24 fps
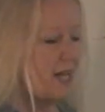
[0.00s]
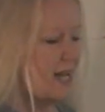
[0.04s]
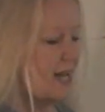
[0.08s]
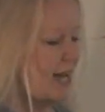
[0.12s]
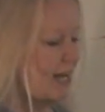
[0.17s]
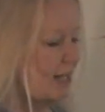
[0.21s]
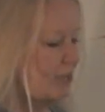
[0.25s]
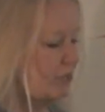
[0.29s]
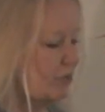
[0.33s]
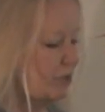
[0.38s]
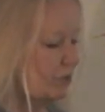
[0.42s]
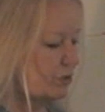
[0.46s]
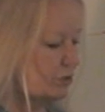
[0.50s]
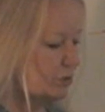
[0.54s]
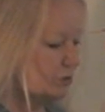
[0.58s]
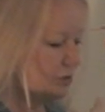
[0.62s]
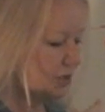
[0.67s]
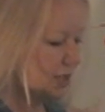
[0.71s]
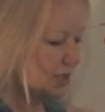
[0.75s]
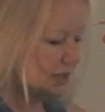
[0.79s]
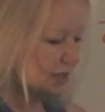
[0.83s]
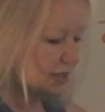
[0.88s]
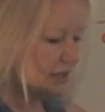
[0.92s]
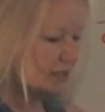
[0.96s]
actually do
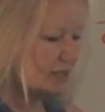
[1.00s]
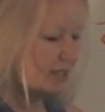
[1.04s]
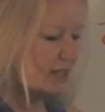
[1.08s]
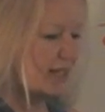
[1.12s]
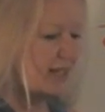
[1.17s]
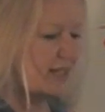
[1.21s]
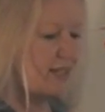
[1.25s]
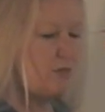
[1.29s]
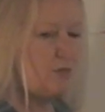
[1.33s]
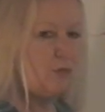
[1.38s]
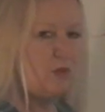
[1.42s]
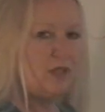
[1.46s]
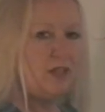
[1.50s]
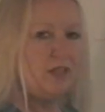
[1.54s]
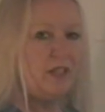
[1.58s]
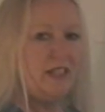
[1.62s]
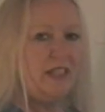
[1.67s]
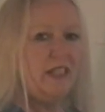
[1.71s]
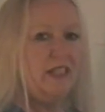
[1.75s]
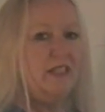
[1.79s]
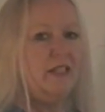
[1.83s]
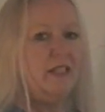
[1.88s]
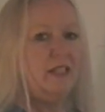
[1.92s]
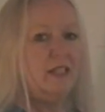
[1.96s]
not contain
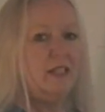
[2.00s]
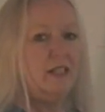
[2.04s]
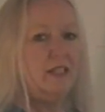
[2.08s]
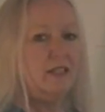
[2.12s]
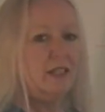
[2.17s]
within